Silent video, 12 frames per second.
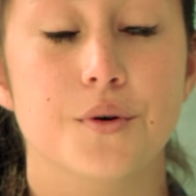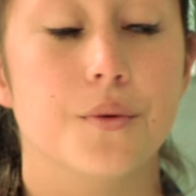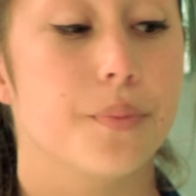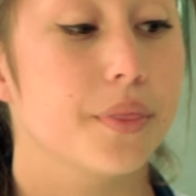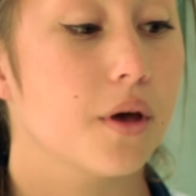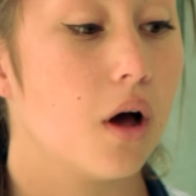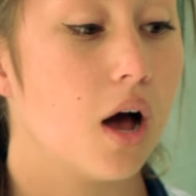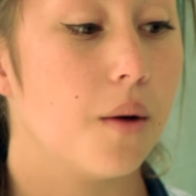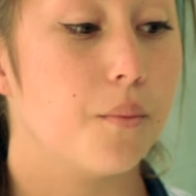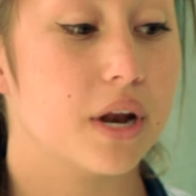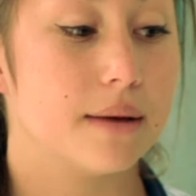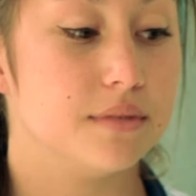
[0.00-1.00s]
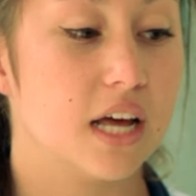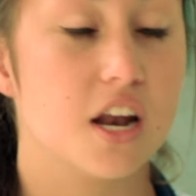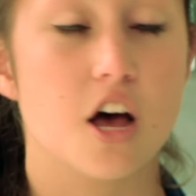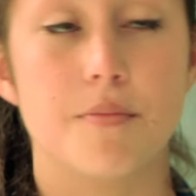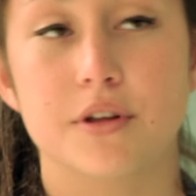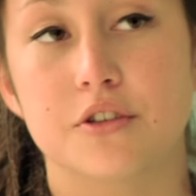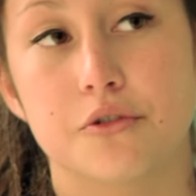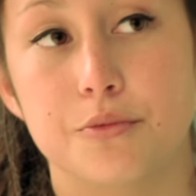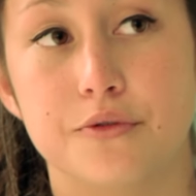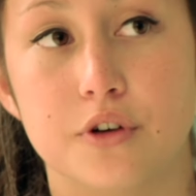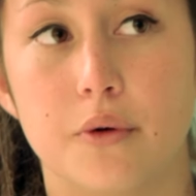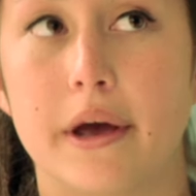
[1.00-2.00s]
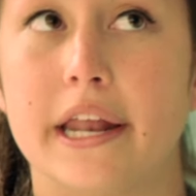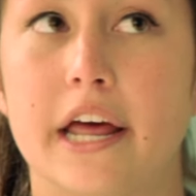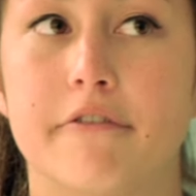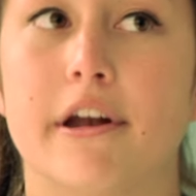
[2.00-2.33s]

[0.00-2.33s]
Cool. When I'm done, I'll put the remover away and head